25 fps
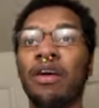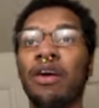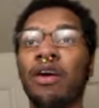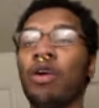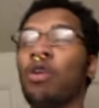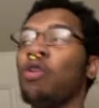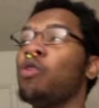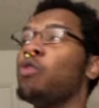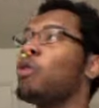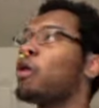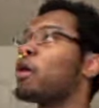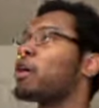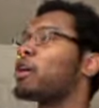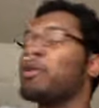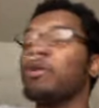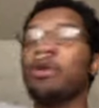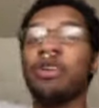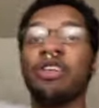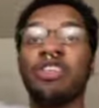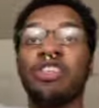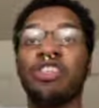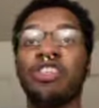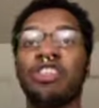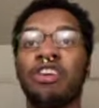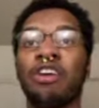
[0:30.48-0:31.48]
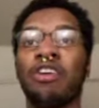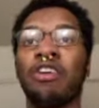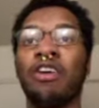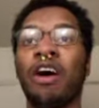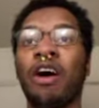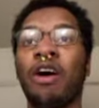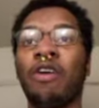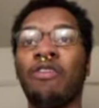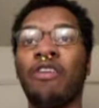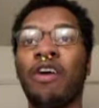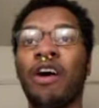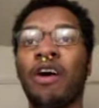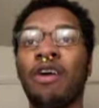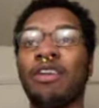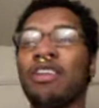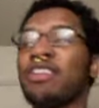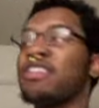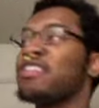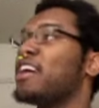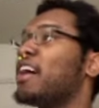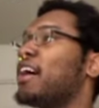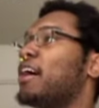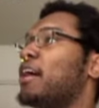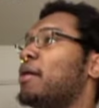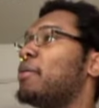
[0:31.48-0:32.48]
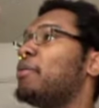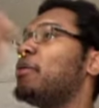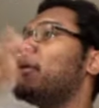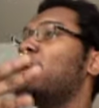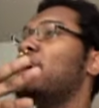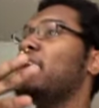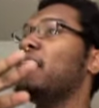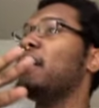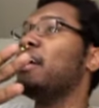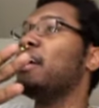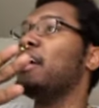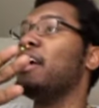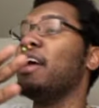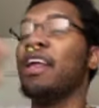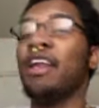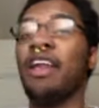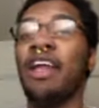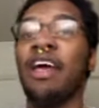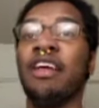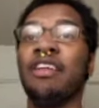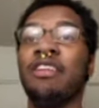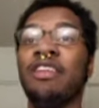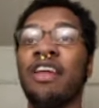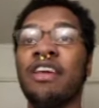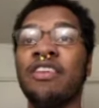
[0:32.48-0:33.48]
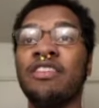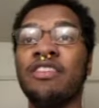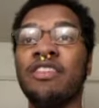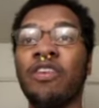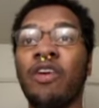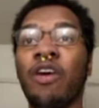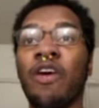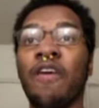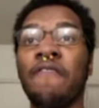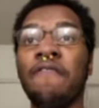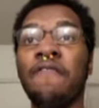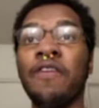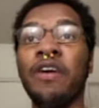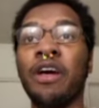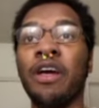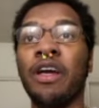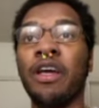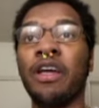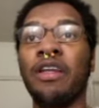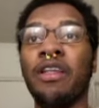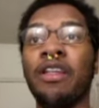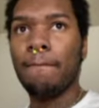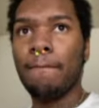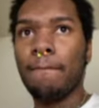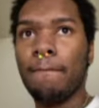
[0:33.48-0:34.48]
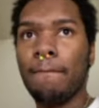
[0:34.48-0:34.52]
who work with his shirt off all the time, and they they start fucking.